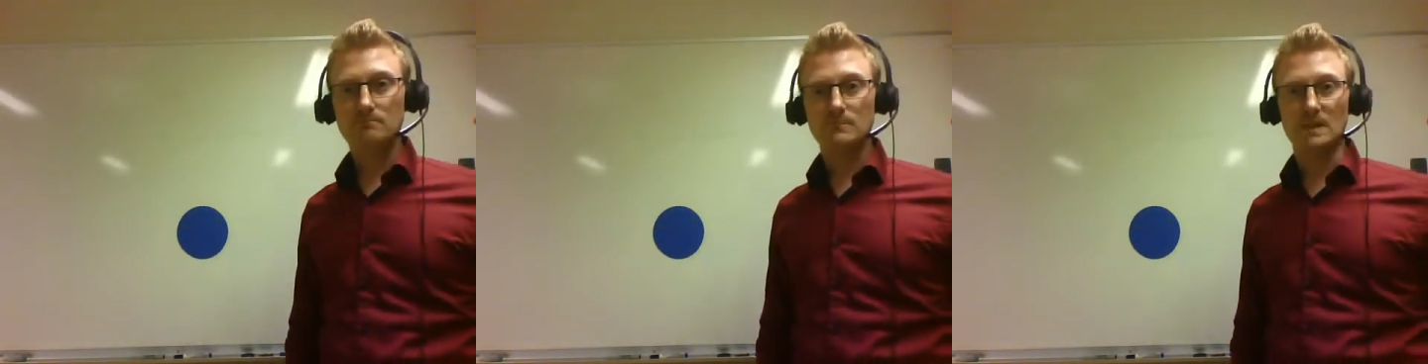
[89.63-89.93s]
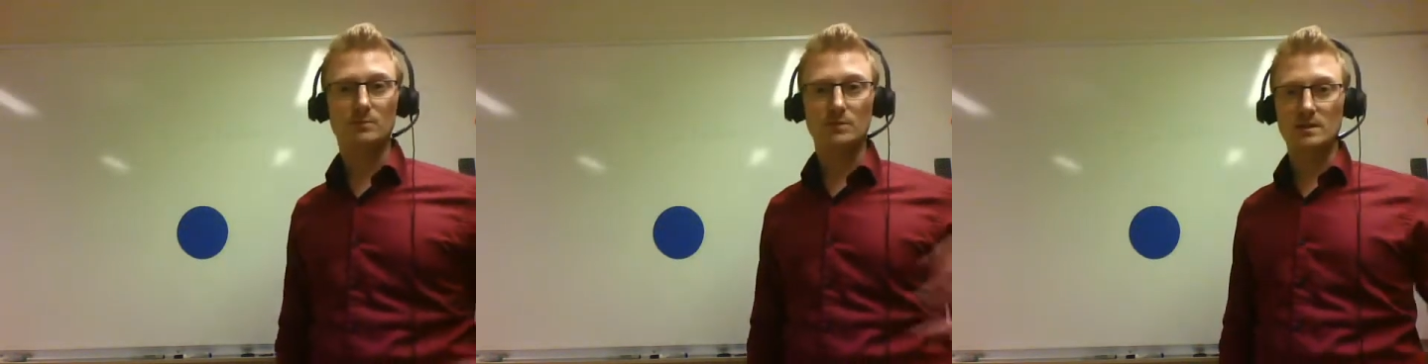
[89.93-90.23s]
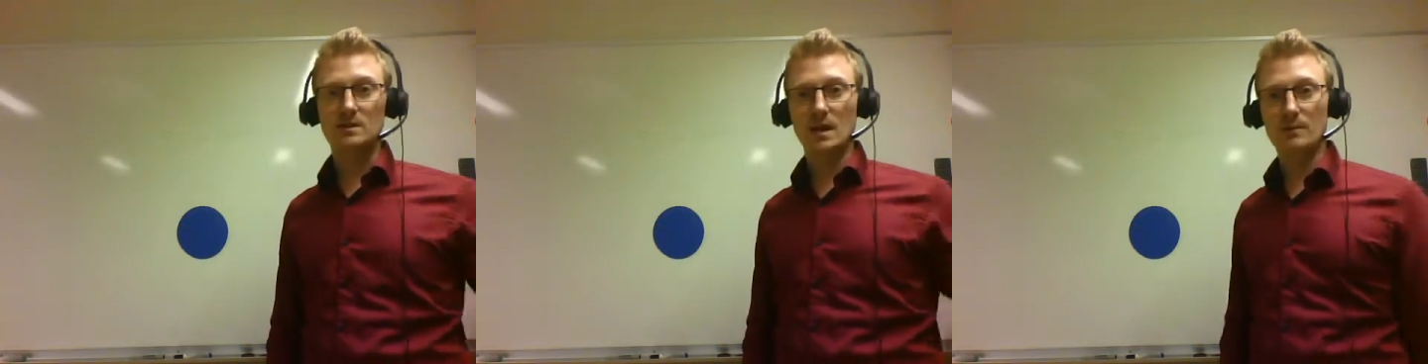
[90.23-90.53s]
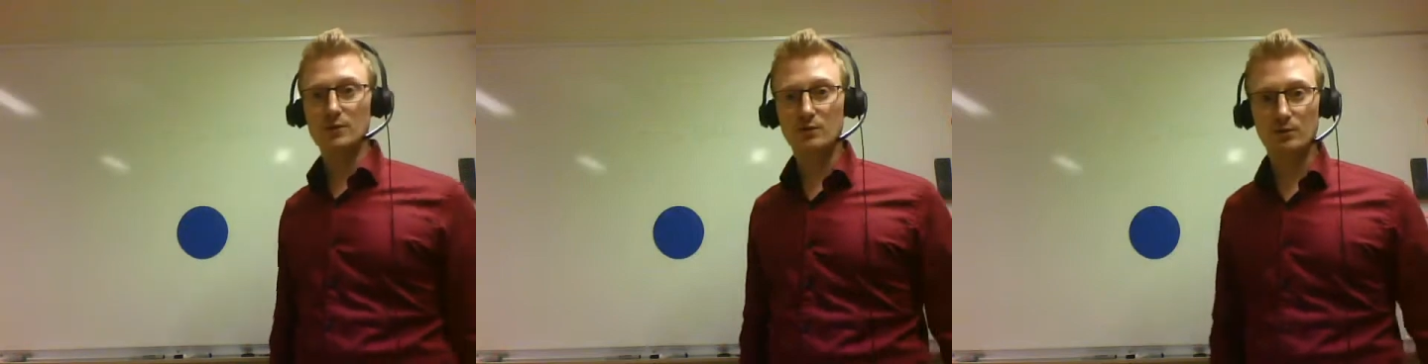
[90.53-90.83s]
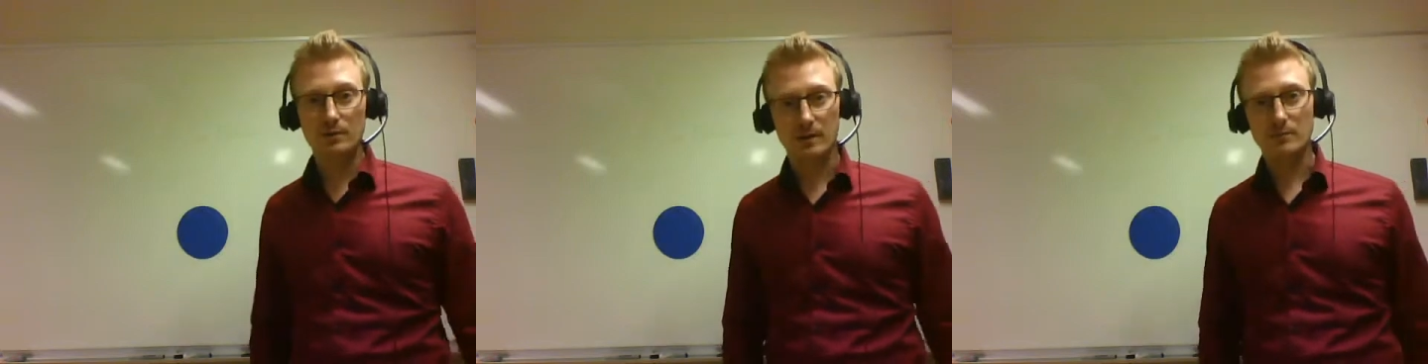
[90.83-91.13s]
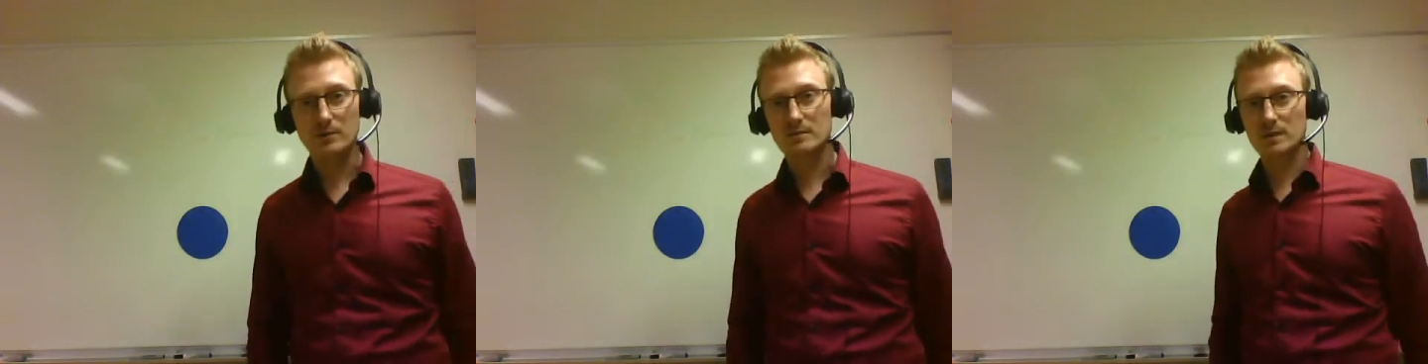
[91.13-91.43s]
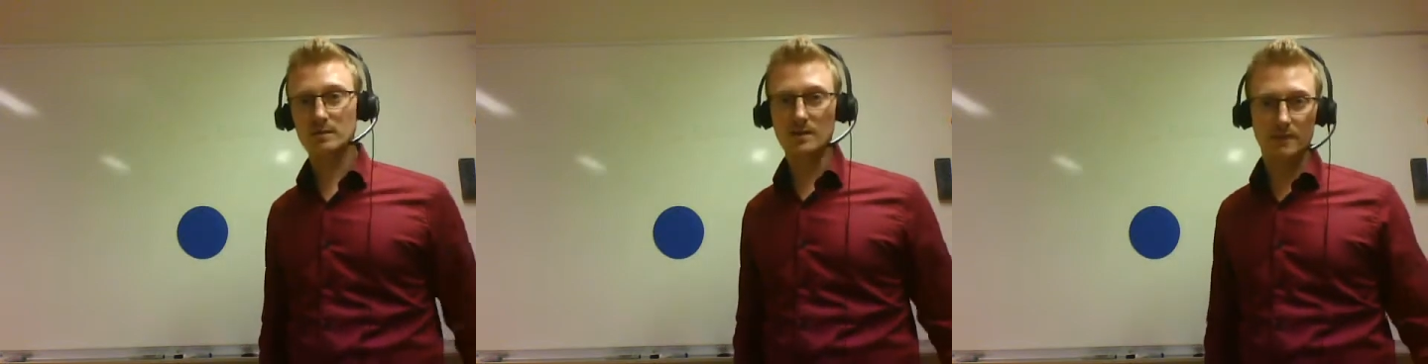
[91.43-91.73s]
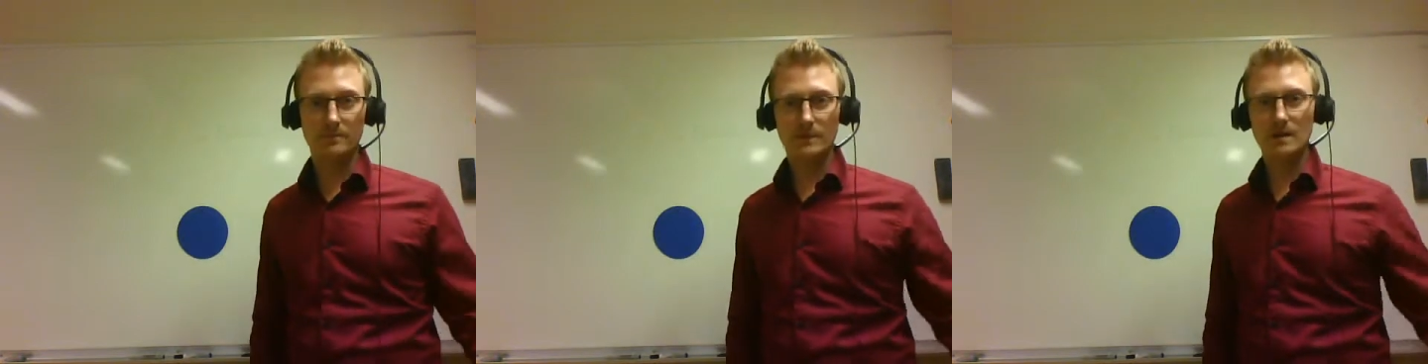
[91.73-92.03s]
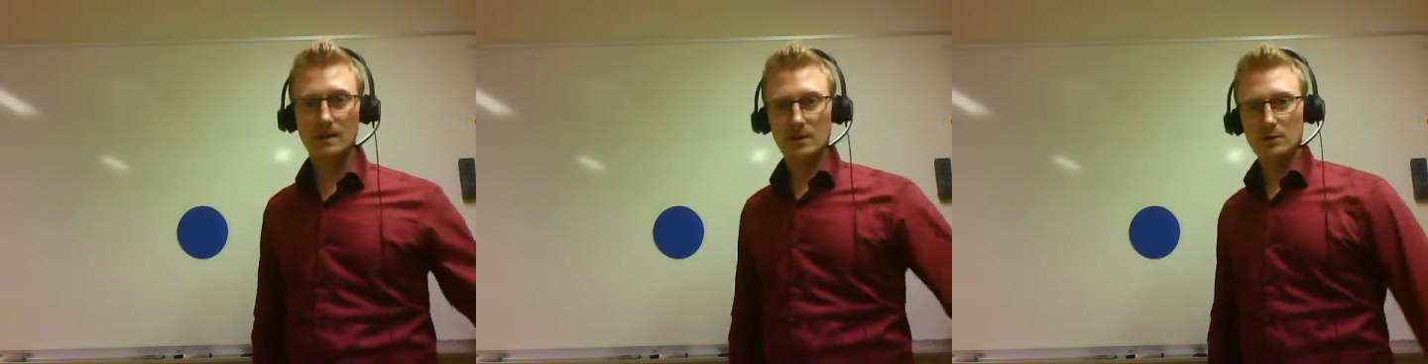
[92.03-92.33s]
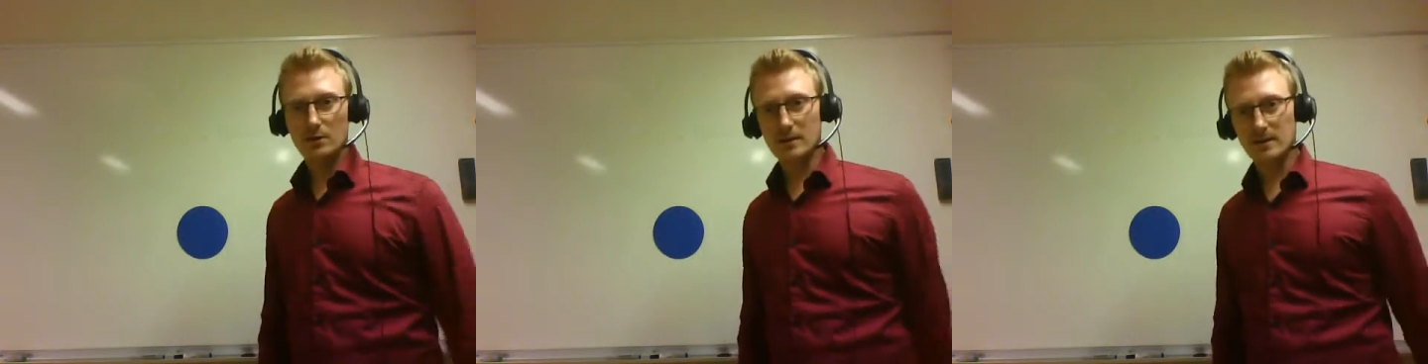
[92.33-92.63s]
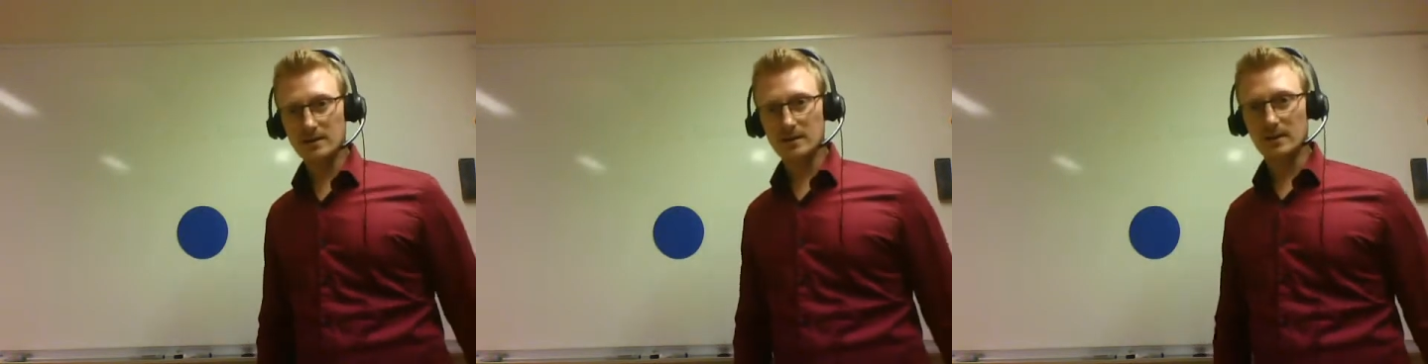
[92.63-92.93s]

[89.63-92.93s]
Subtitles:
That was just arbitrary numbers, but yeah, you get the idea.